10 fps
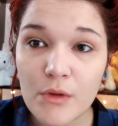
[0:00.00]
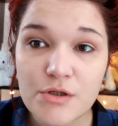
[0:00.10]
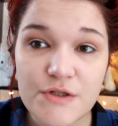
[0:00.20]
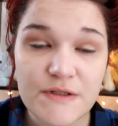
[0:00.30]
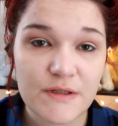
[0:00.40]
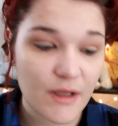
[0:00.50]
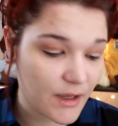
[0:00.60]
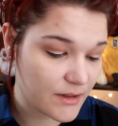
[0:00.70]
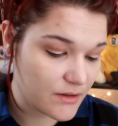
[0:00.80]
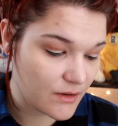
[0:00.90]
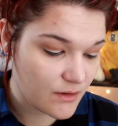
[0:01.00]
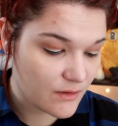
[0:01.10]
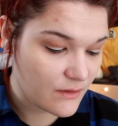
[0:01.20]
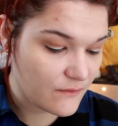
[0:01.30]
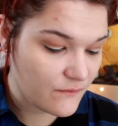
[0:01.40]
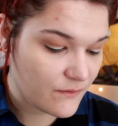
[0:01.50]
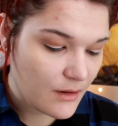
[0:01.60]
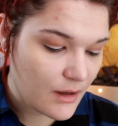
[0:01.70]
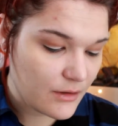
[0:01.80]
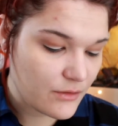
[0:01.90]
Just to kind of,
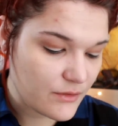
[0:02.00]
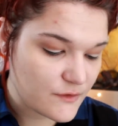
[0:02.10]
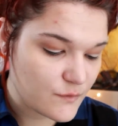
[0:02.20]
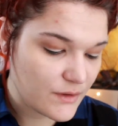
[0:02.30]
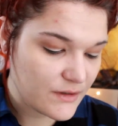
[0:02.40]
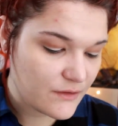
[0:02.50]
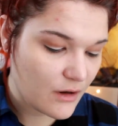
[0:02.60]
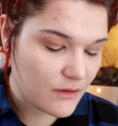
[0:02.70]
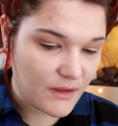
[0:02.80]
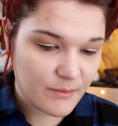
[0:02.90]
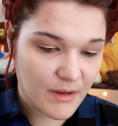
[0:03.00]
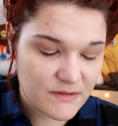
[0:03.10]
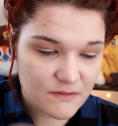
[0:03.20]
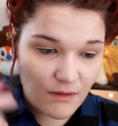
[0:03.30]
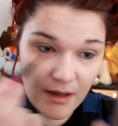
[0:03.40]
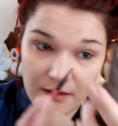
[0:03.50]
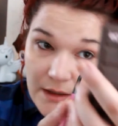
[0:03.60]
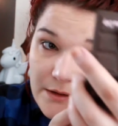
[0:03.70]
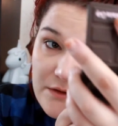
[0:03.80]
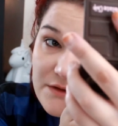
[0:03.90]
I don't know, because really dark like pencil
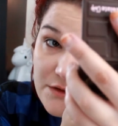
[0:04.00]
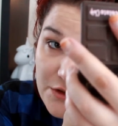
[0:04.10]
eyeliners and